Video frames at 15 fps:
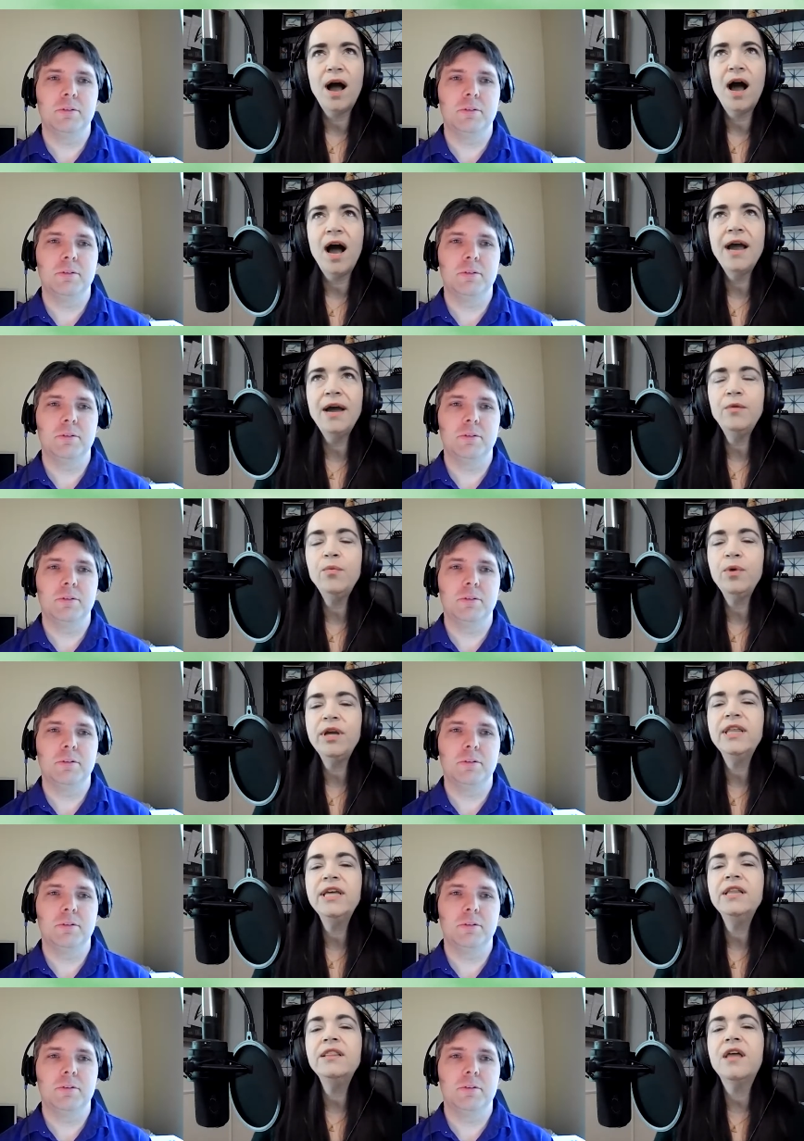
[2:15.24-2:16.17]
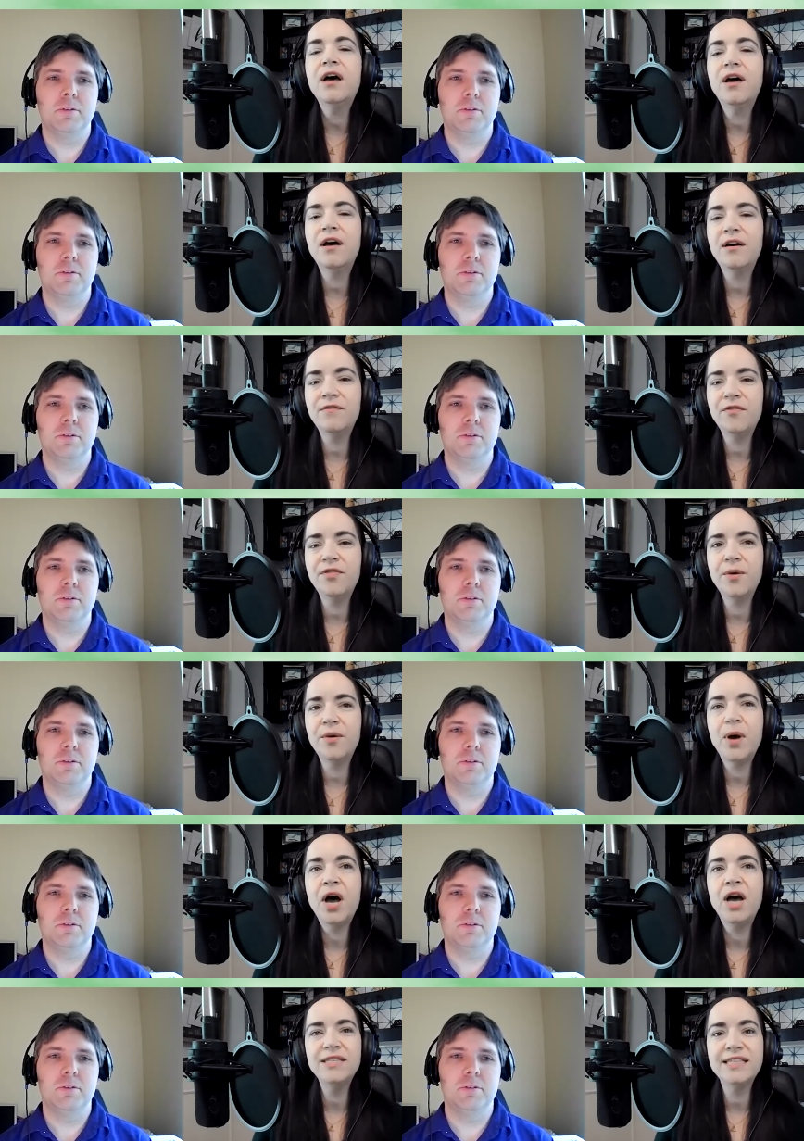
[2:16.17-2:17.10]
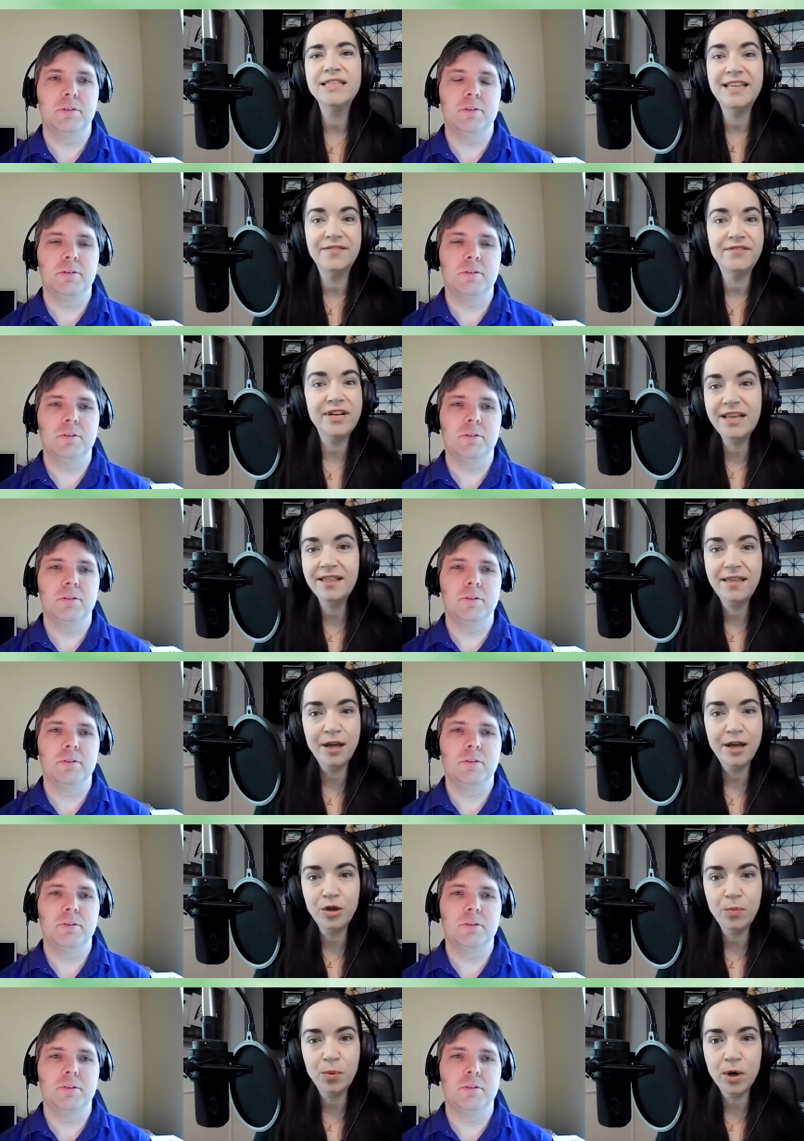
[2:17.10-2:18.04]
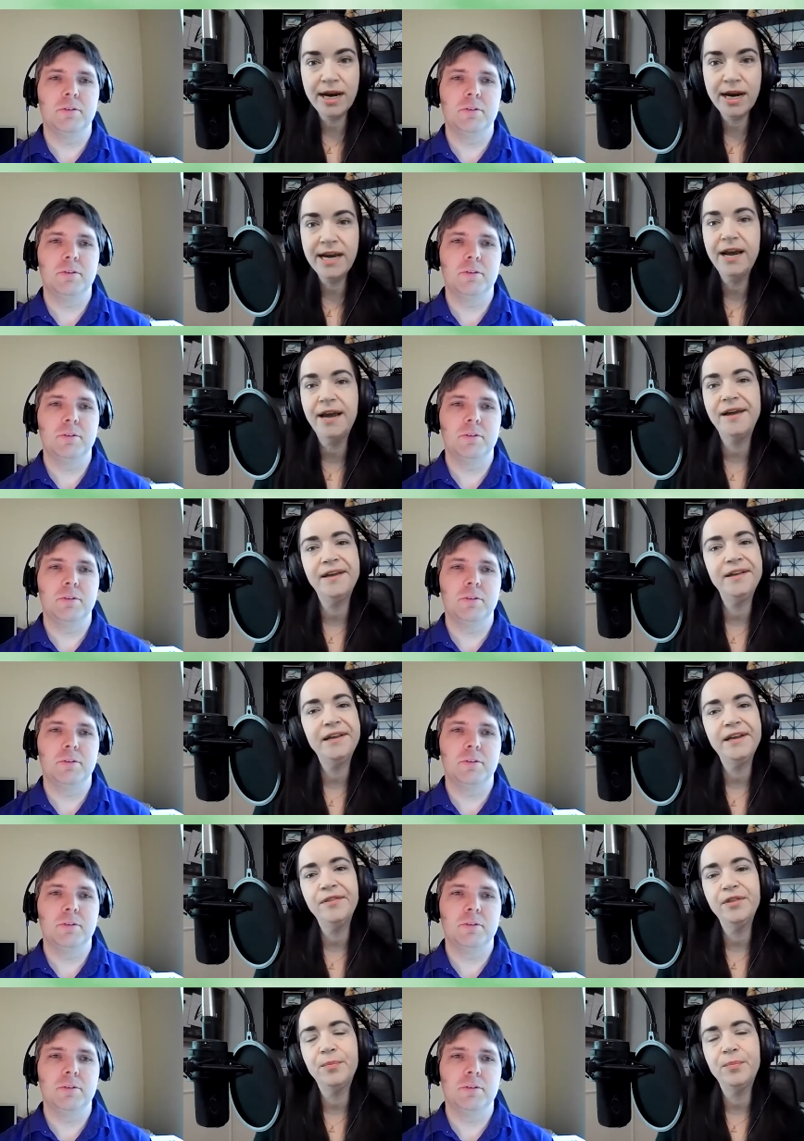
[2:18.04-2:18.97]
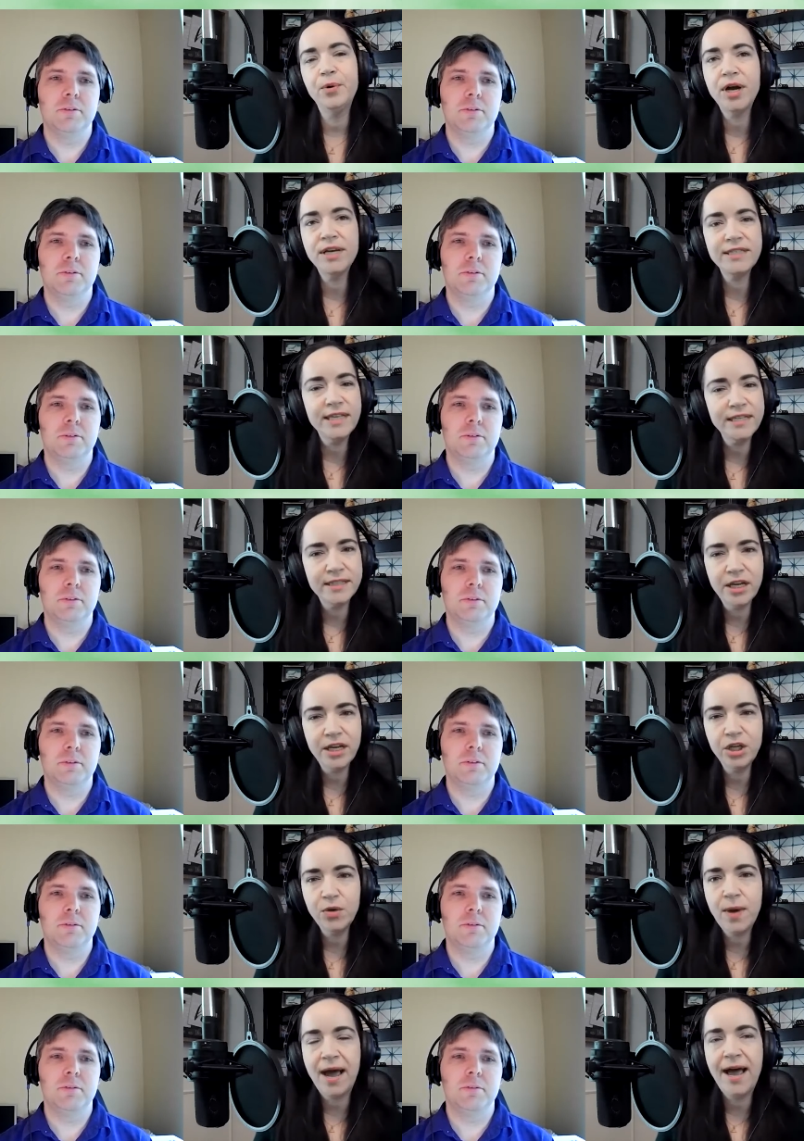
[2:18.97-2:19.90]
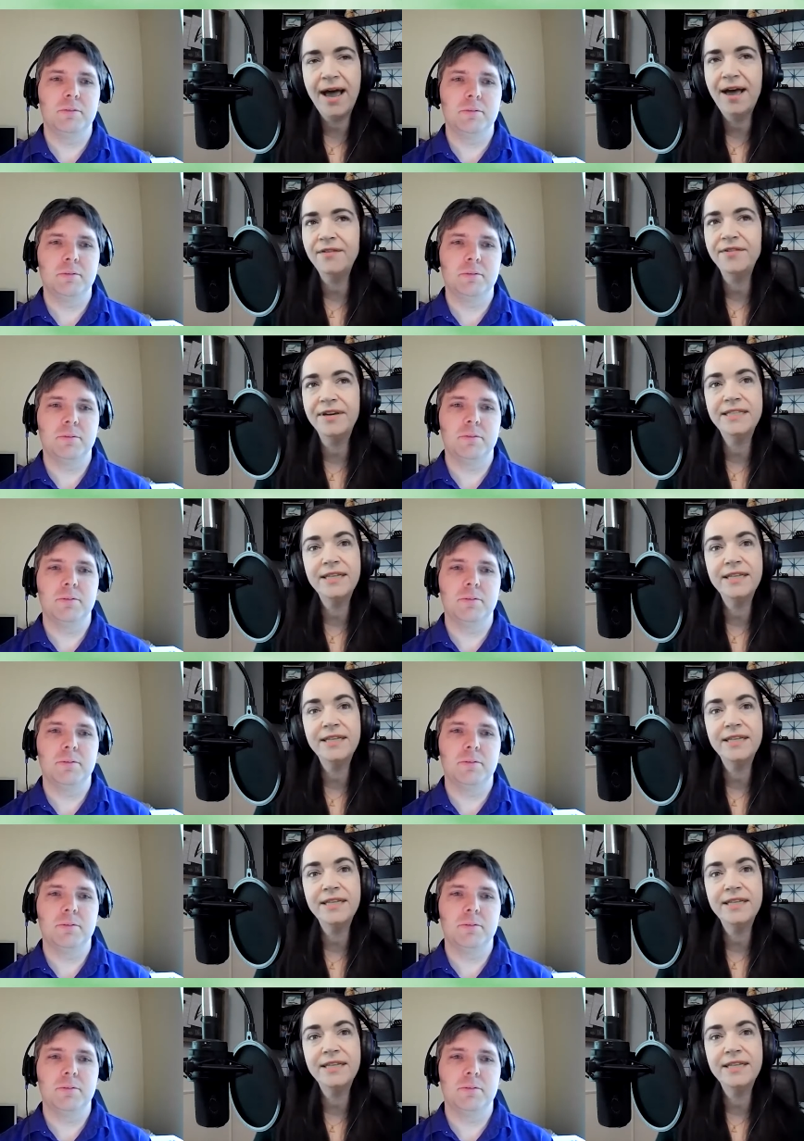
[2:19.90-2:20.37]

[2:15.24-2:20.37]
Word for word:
Speaker 1: really love the positivity that you bring in the process that you have.